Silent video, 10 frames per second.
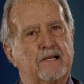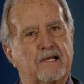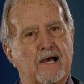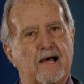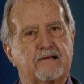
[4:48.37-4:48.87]
the
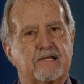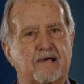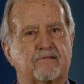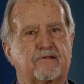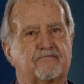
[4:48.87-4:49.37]

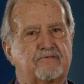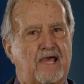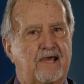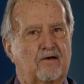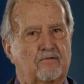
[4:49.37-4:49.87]
context of
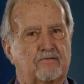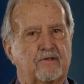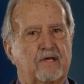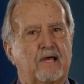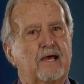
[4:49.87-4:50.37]
sales,
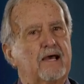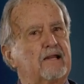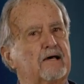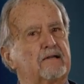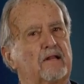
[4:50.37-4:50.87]
an
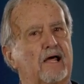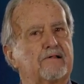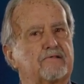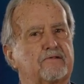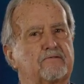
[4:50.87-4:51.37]

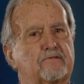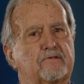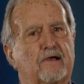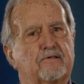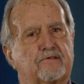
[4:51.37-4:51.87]
unlicensed
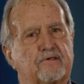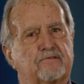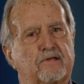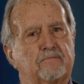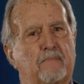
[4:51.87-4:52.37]

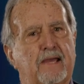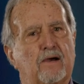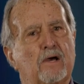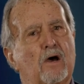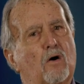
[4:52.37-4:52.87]
assistant may
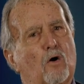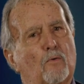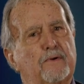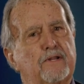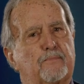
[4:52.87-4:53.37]

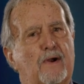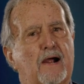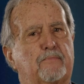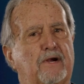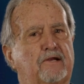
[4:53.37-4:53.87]
open the
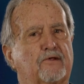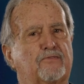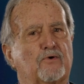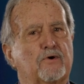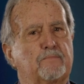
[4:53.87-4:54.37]
property to
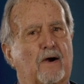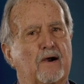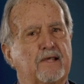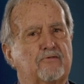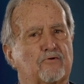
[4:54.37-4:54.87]

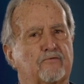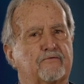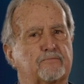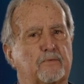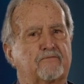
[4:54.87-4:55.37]
third-party
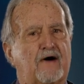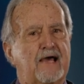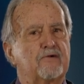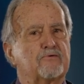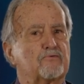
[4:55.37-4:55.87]
service
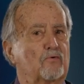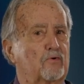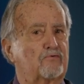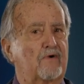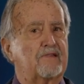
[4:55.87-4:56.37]
providers or
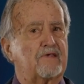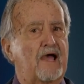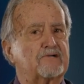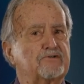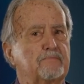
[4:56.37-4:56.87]

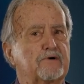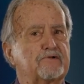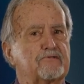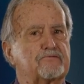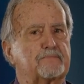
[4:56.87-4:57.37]
transaction
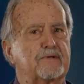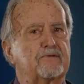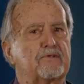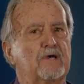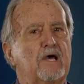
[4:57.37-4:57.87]

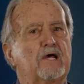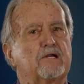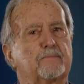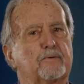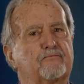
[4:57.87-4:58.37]
participants
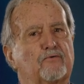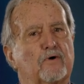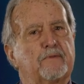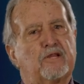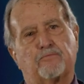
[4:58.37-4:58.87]
to
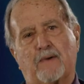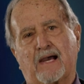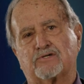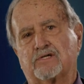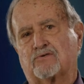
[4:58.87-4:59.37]
perform
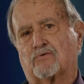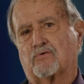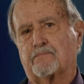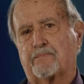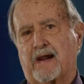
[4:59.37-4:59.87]
inspections or
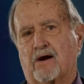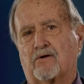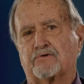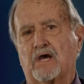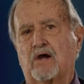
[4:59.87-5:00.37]

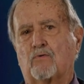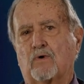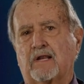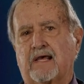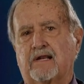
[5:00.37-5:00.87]
repairs
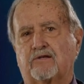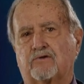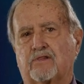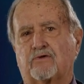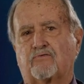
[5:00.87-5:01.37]
related to
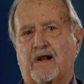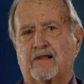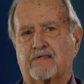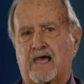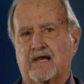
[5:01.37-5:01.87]
the
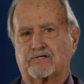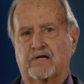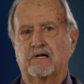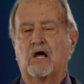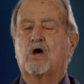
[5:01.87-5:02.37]

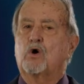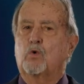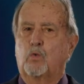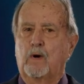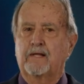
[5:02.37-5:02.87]
transaction
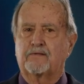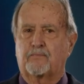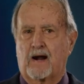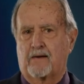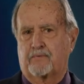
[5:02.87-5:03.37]
with the
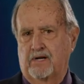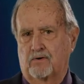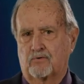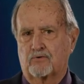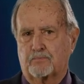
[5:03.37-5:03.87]
property owner's